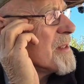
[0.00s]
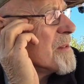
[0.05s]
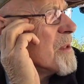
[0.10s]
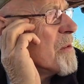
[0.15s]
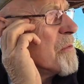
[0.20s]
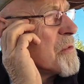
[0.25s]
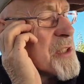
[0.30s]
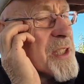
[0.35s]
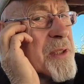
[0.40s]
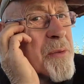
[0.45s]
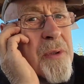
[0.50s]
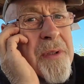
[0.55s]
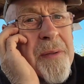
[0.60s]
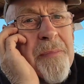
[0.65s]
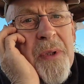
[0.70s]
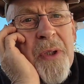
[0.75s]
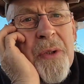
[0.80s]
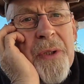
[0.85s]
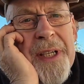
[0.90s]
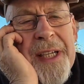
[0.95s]
Obviously, we're
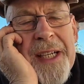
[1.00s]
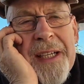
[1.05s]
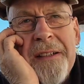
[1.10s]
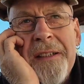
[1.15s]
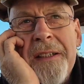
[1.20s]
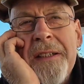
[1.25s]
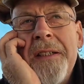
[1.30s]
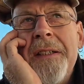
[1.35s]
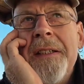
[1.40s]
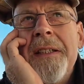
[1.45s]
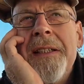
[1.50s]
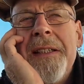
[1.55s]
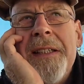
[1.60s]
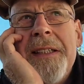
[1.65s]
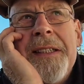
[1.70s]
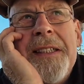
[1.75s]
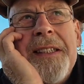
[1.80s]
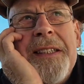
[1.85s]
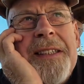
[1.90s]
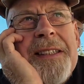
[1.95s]
in Bulgaria.
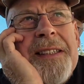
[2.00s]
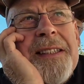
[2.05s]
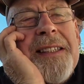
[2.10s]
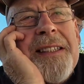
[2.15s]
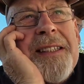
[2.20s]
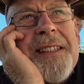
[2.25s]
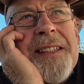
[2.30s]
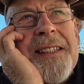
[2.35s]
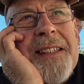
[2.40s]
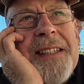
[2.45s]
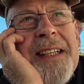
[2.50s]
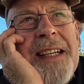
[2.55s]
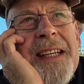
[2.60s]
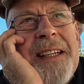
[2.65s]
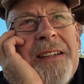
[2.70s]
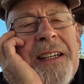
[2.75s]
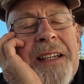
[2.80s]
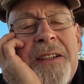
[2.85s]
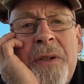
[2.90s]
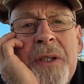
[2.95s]

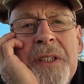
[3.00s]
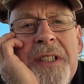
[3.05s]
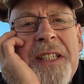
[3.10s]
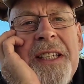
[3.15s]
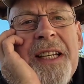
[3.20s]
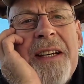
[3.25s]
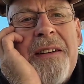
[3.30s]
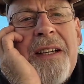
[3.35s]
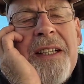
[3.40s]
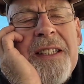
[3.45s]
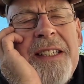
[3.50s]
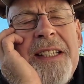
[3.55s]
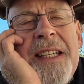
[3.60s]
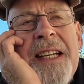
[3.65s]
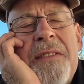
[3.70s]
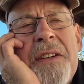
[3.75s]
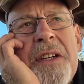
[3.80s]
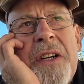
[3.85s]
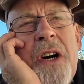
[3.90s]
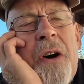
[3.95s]
Now, oh, I did
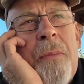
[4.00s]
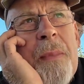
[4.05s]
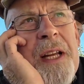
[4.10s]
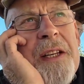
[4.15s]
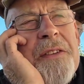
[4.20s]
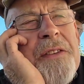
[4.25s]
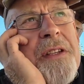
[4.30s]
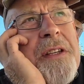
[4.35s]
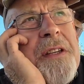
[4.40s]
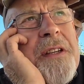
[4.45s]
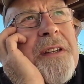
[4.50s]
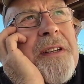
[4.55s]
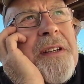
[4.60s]
have a comment